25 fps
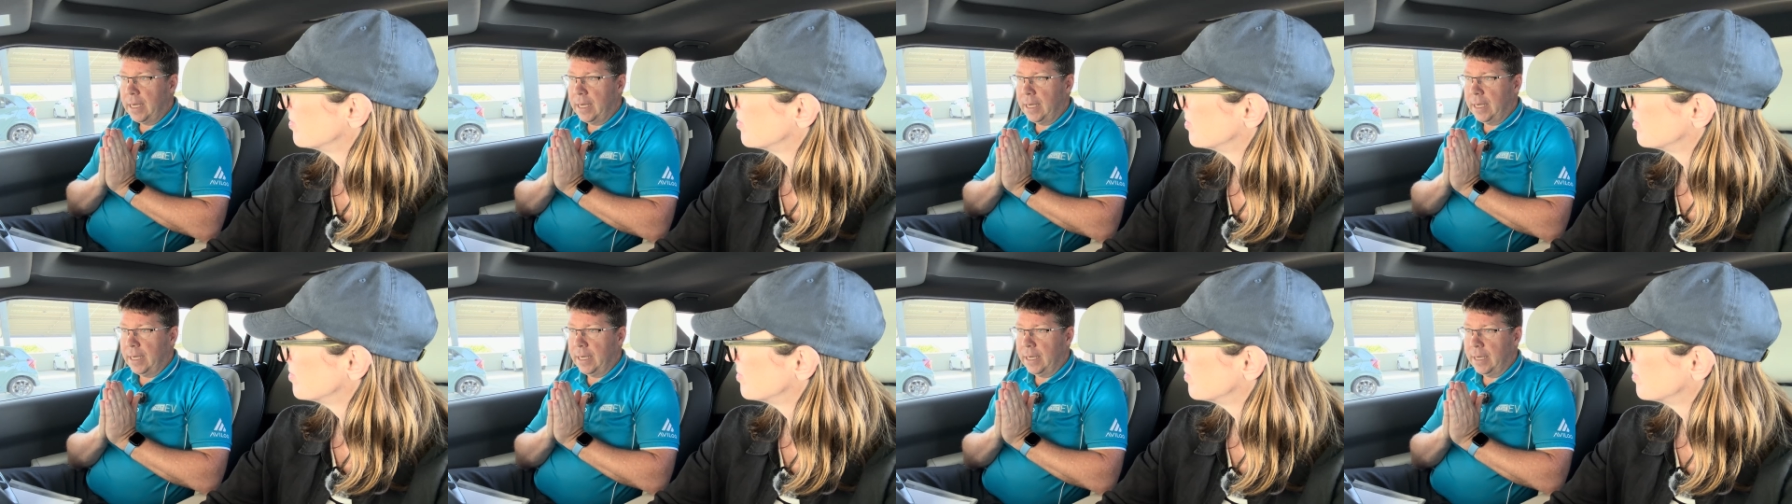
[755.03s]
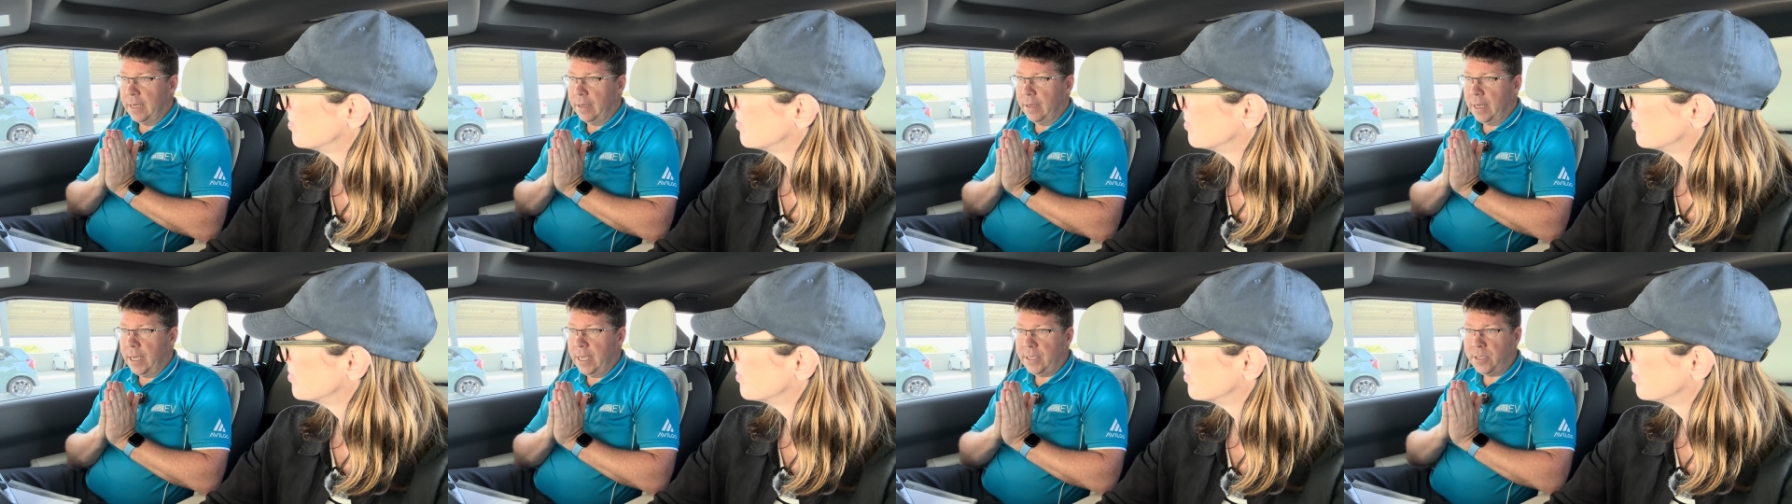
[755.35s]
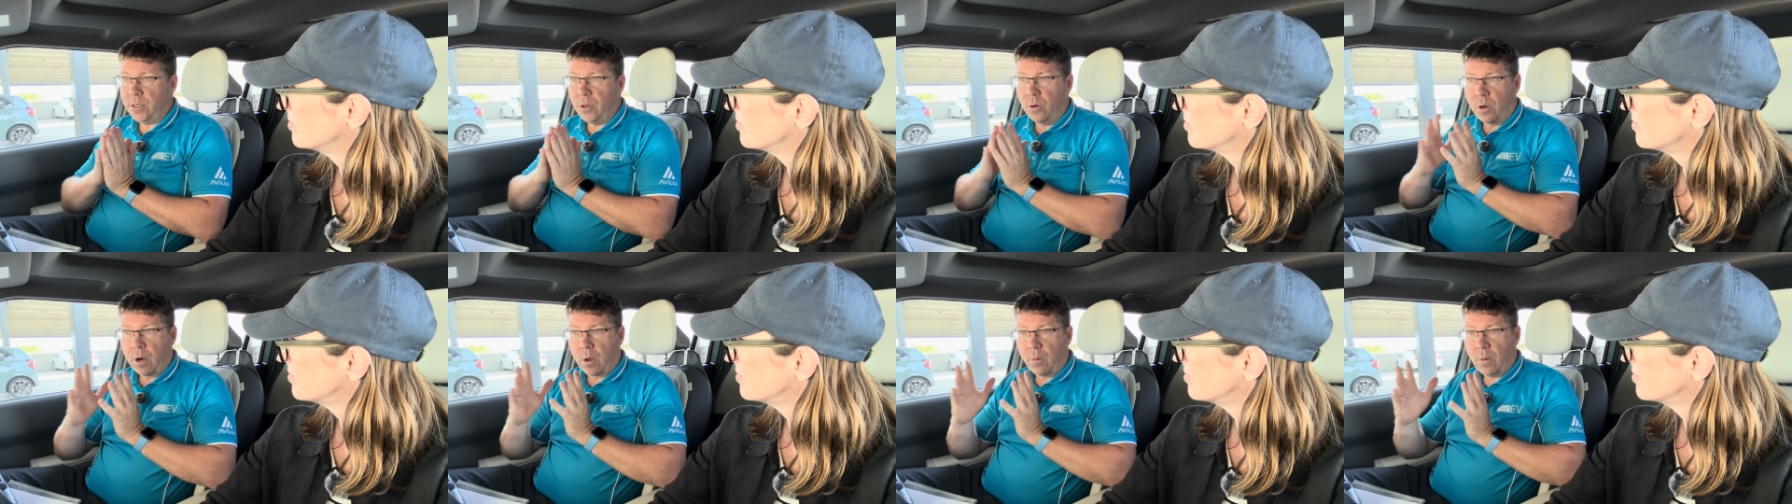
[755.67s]
uh,
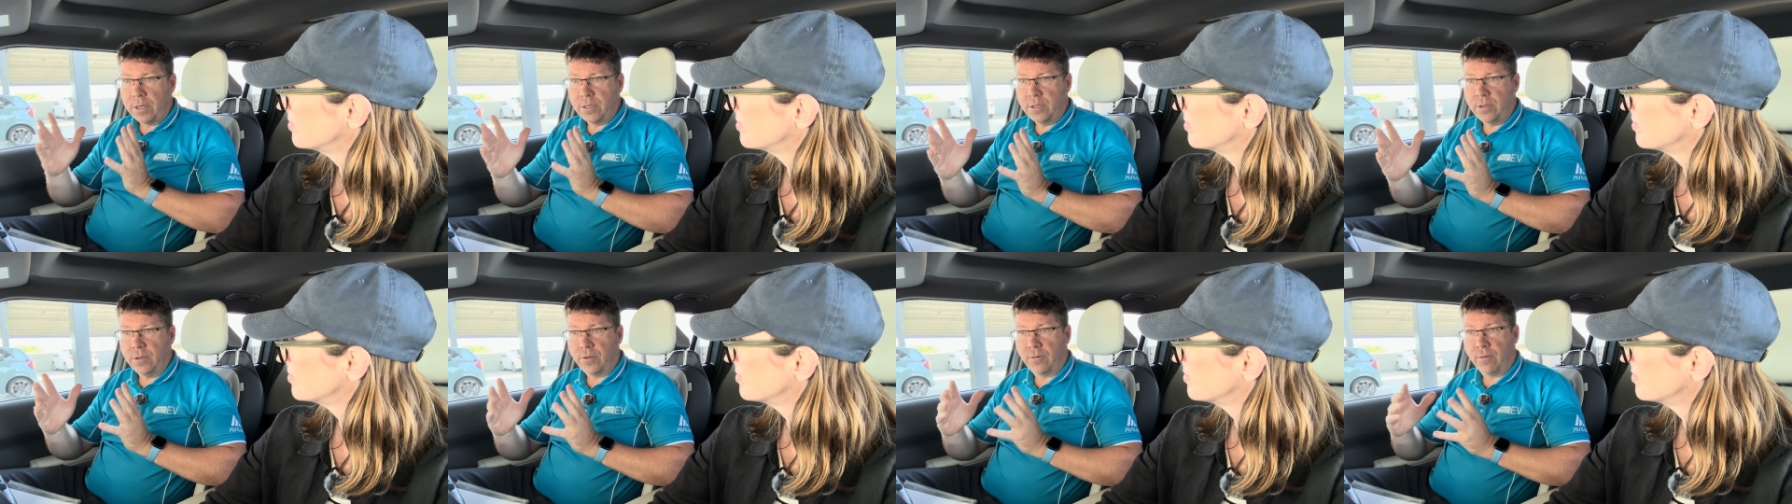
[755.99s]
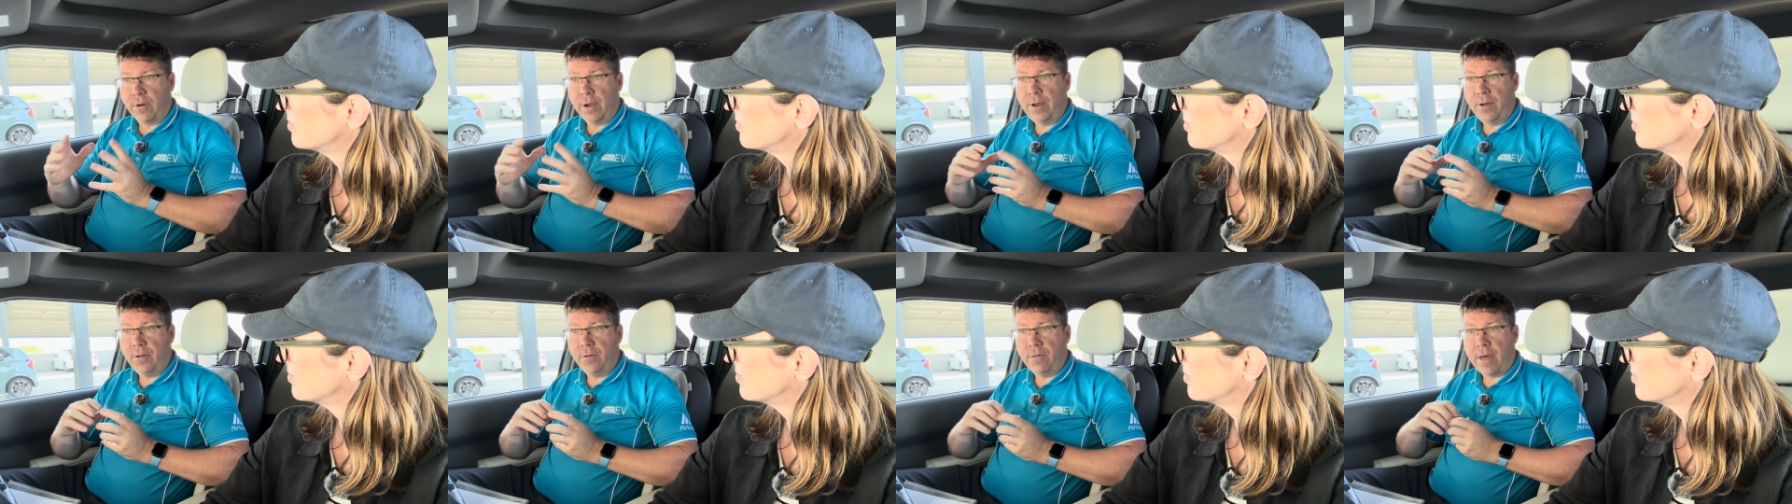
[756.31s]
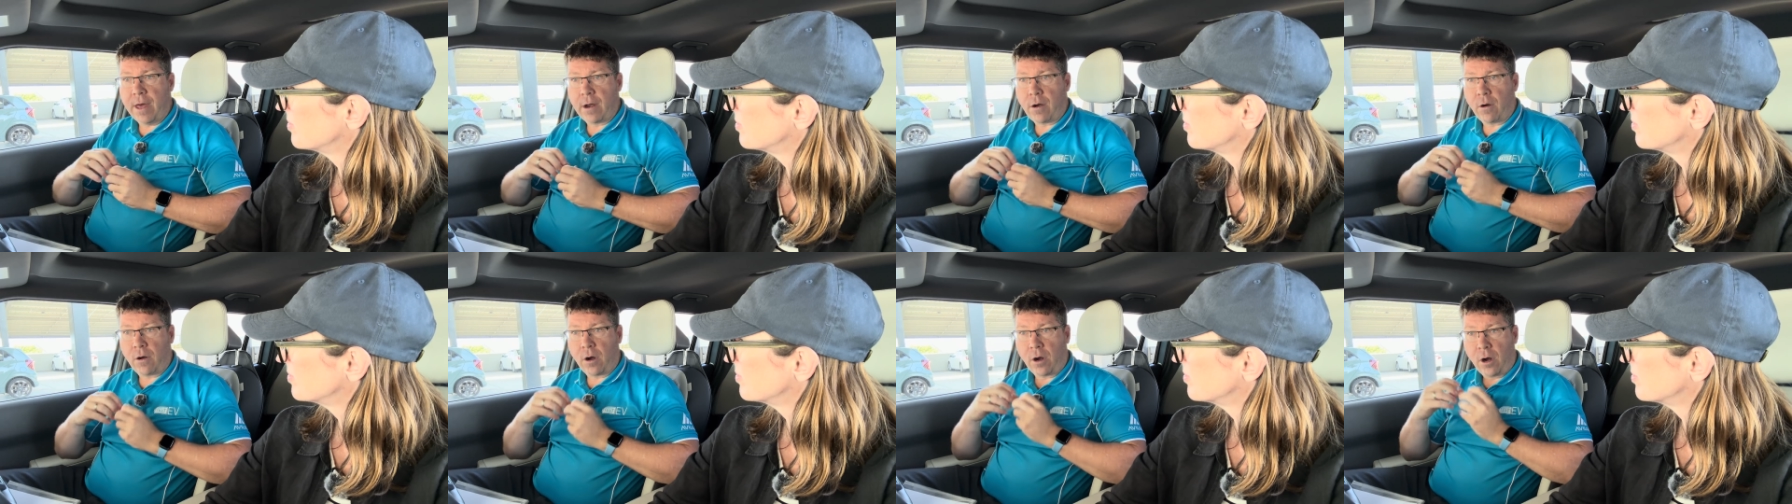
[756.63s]
Easy Auto One Two Three do
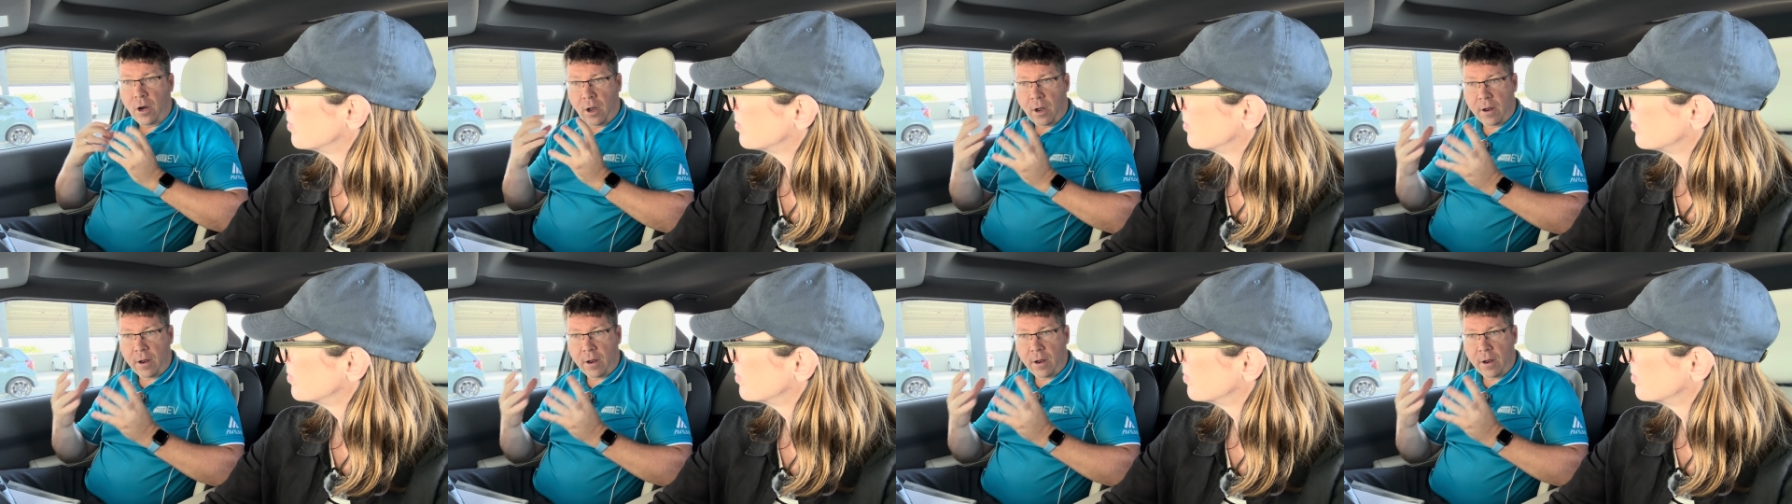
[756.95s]
that on a